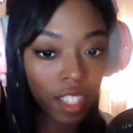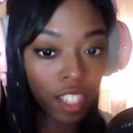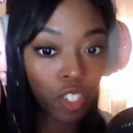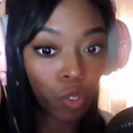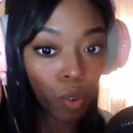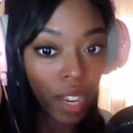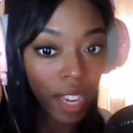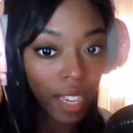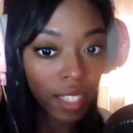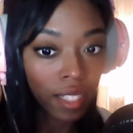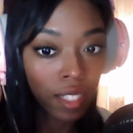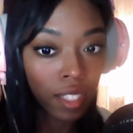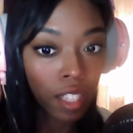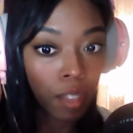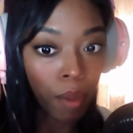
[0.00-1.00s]

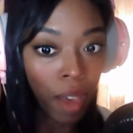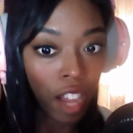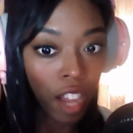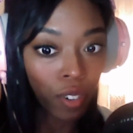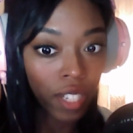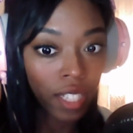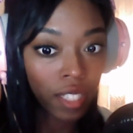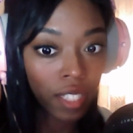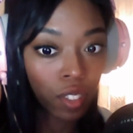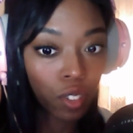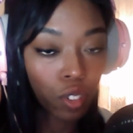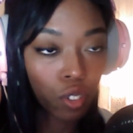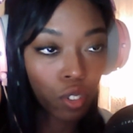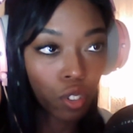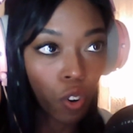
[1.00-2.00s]
drains the batteries
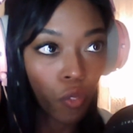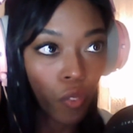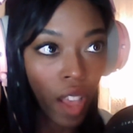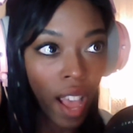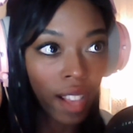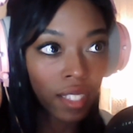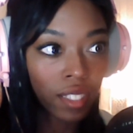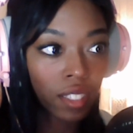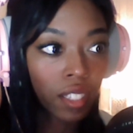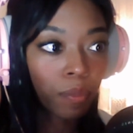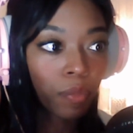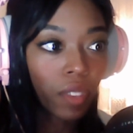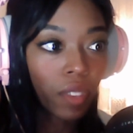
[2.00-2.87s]
so fast.